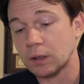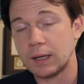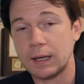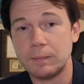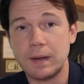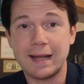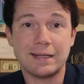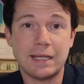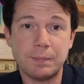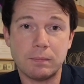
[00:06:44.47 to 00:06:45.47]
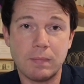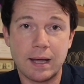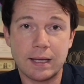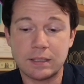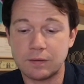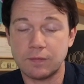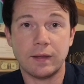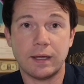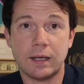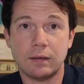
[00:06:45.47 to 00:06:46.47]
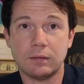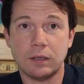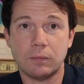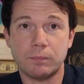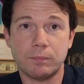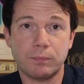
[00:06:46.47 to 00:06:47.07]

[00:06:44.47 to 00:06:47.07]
I had to keep in mind that, you know,